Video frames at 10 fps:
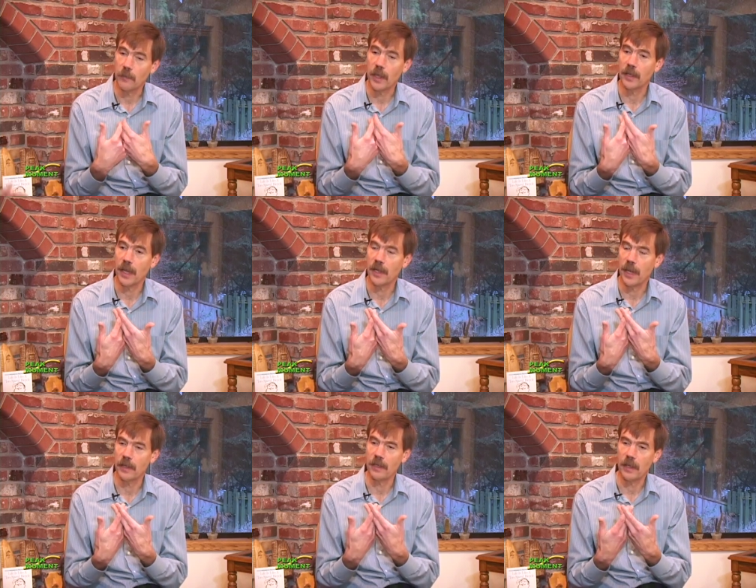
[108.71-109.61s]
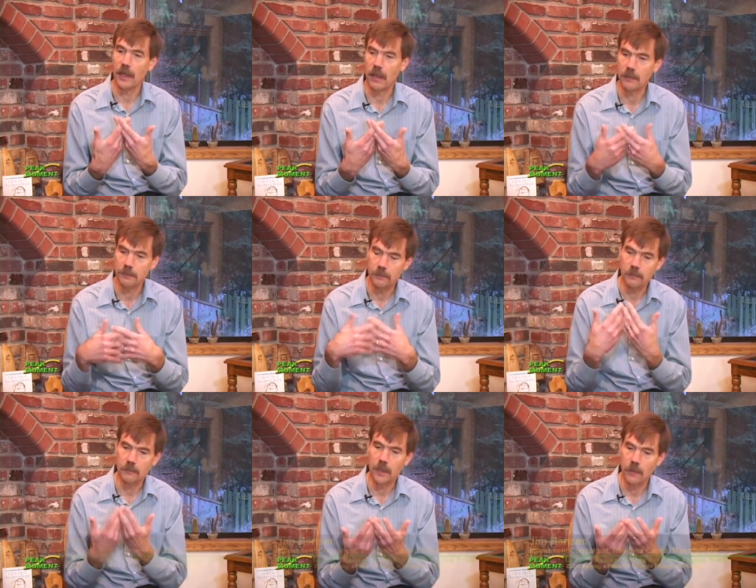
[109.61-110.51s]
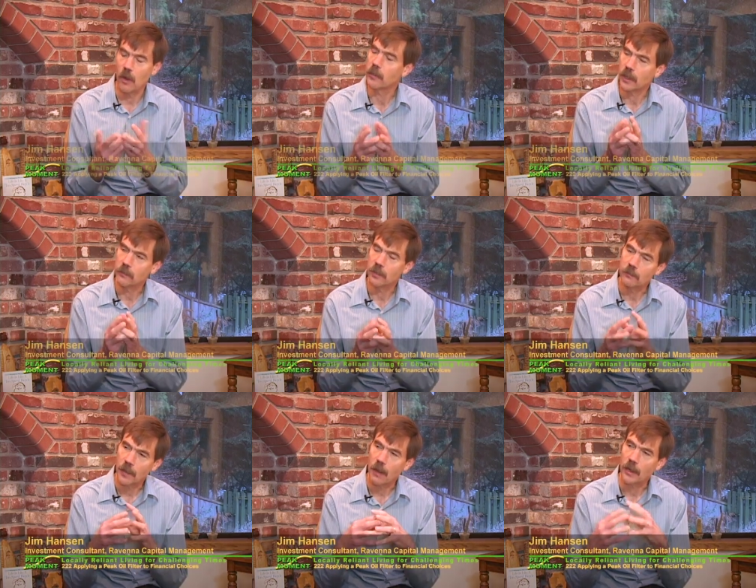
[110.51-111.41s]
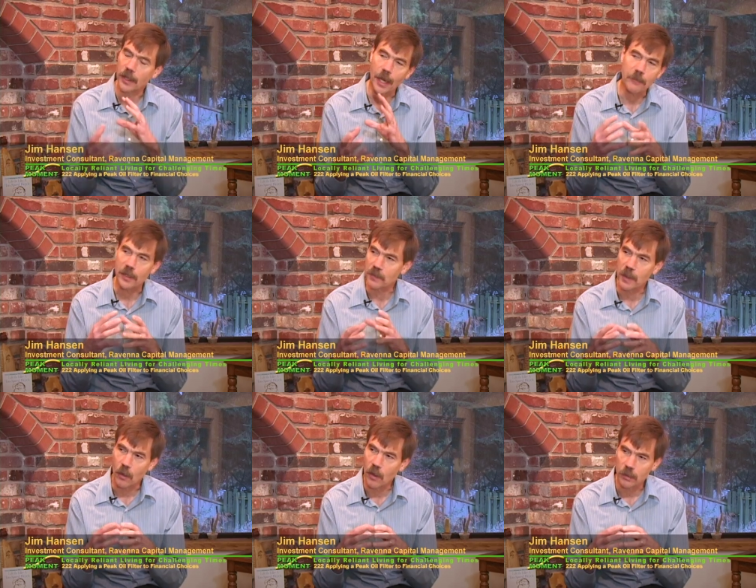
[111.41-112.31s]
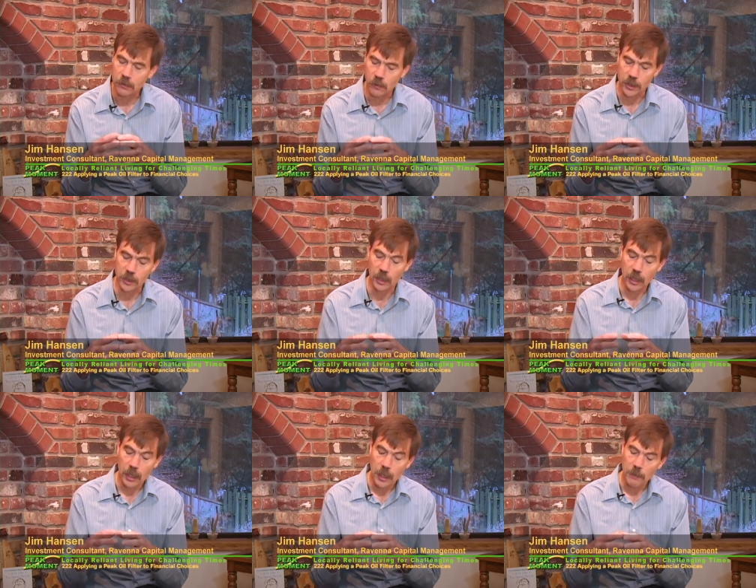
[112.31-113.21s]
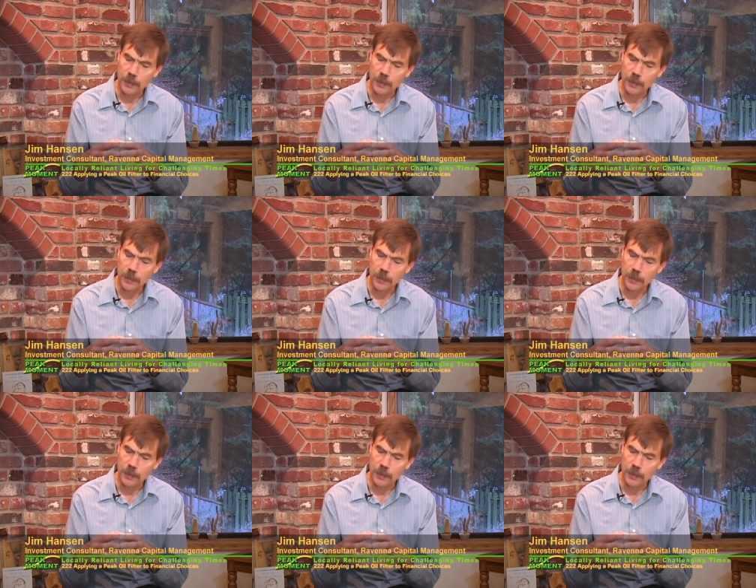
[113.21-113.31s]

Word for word: Okay. And I'll, in a moment, come to how I came to this peak oil question. Yeah, yeah.